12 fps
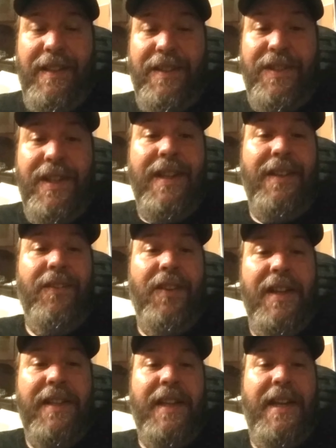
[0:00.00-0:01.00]
She didn't
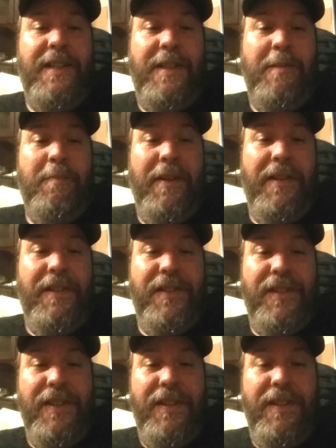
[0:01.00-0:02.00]
like that too
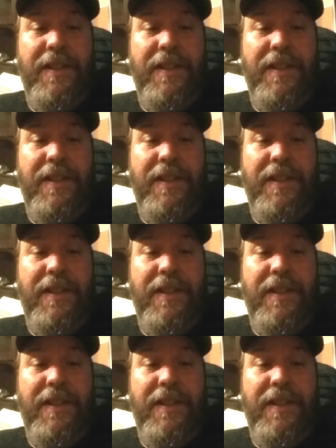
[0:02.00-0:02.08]
much.